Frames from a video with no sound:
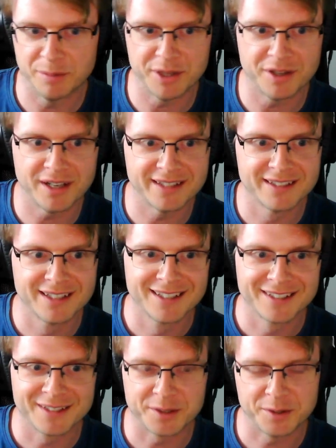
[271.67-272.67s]
But
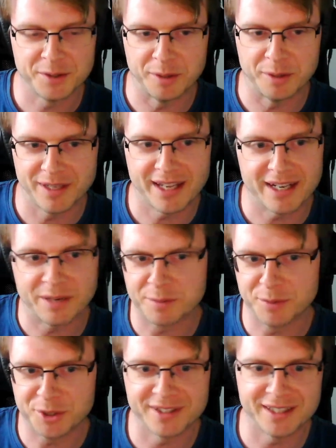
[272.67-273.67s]
again, I was
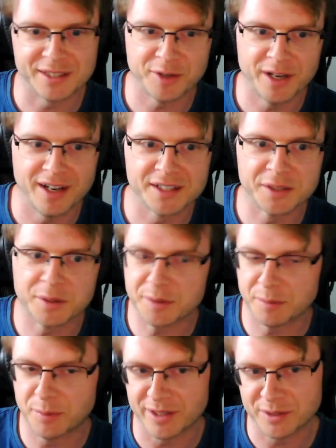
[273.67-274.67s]
pushing things very hard. So there was
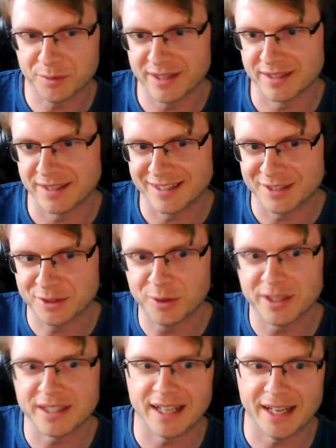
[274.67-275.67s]
a point where
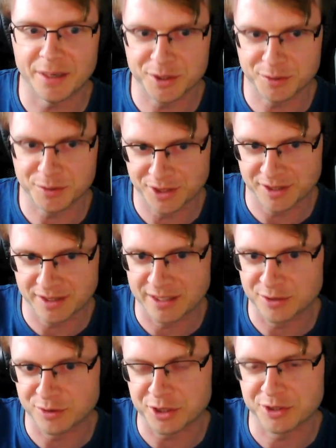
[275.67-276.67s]
installing the language was just an
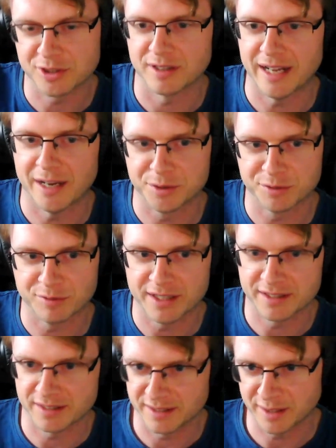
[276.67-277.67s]
instruction on how to
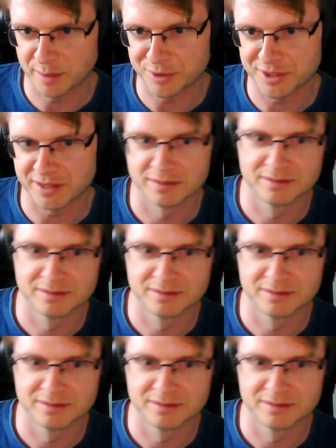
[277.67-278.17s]
write an interpreter.